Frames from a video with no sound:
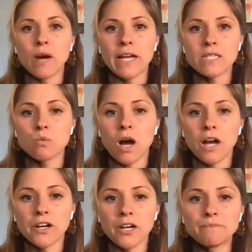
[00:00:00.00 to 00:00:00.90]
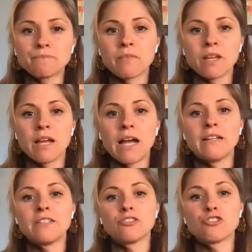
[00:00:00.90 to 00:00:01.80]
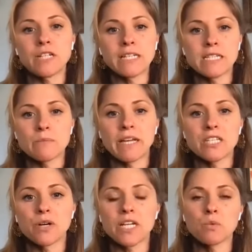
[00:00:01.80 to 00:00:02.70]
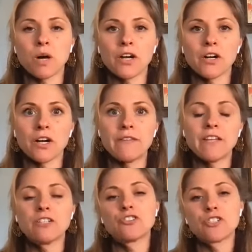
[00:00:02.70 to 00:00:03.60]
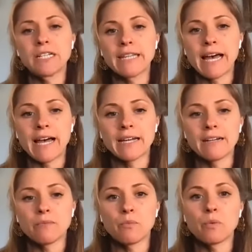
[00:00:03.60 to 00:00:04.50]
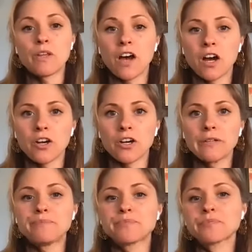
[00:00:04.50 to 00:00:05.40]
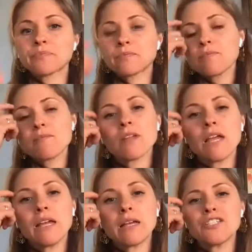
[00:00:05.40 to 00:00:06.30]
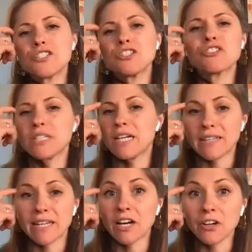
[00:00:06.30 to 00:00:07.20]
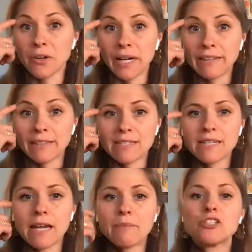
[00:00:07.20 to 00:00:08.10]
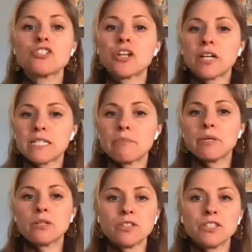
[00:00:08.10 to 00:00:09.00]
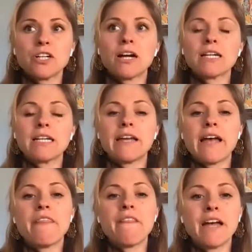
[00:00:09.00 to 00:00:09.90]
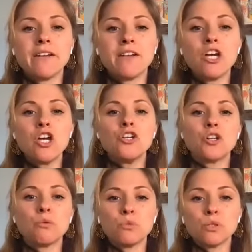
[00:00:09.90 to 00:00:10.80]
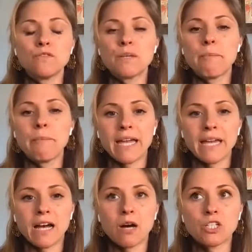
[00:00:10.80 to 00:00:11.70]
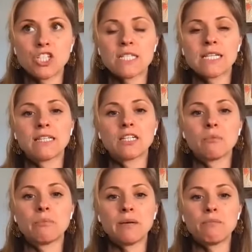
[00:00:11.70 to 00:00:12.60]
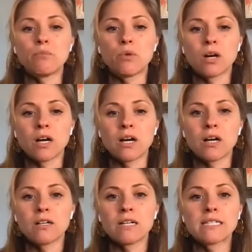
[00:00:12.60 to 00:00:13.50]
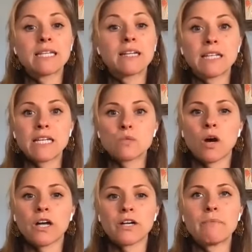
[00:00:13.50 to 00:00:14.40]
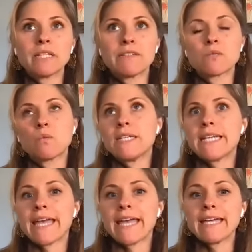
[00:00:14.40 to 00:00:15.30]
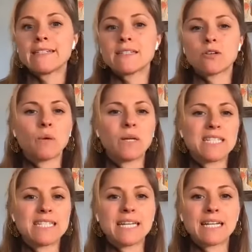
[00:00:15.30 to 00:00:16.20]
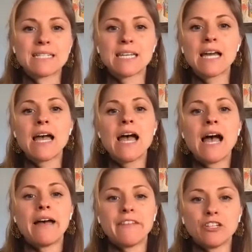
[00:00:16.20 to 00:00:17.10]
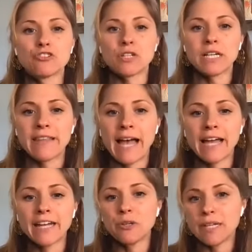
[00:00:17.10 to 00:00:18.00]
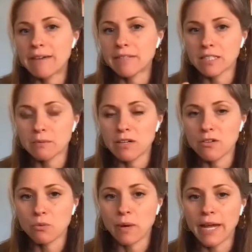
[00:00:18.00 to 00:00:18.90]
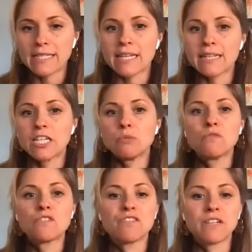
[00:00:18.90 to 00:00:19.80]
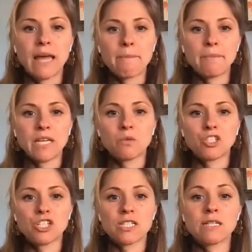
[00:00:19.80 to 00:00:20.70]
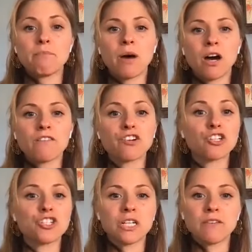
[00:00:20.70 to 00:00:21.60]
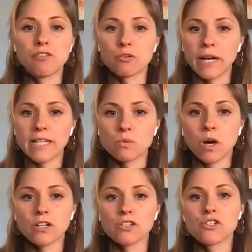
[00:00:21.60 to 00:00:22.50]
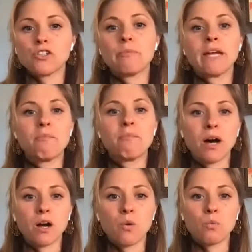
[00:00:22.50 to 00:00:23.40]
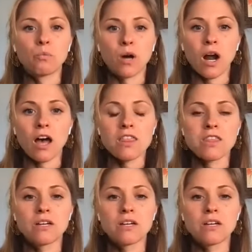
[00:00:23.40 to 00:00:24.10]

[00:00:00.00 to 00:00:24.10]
rice water, and you'll drink the spiced rice water, and then you'll drink that with hunger, because you're usually not that hungry at this time. You're starting to build your agni, and then you'll move to peya, which is a little bit more, a little less water. I believe it's 1 to 8 or 1 to 6. And then you'll drink that, and you can have a little bit of the rice. And then you move to vilepi, which is the mung version of the rice water. So you'll make mung broth,